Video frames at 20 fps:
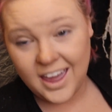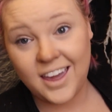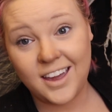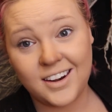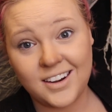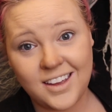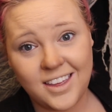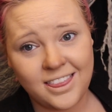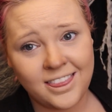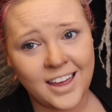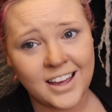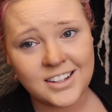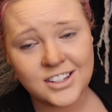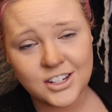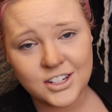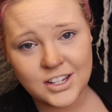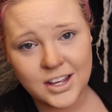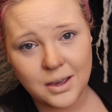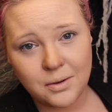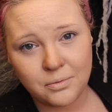And that's
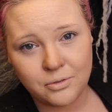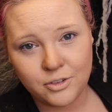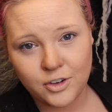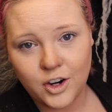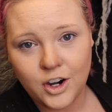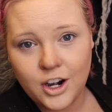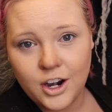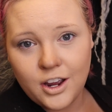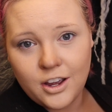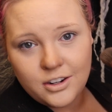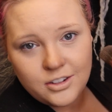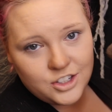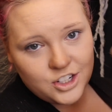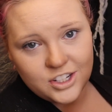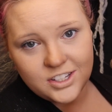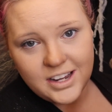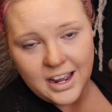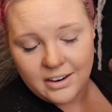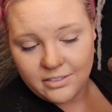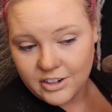a tip for
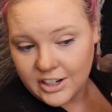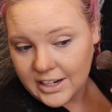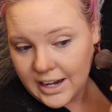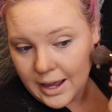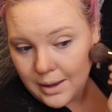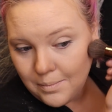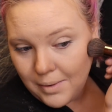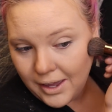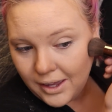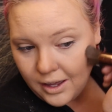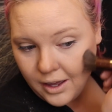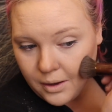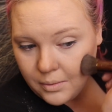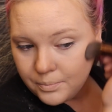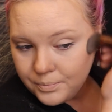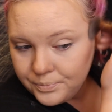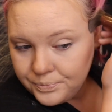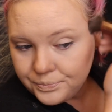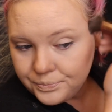just everyday makeup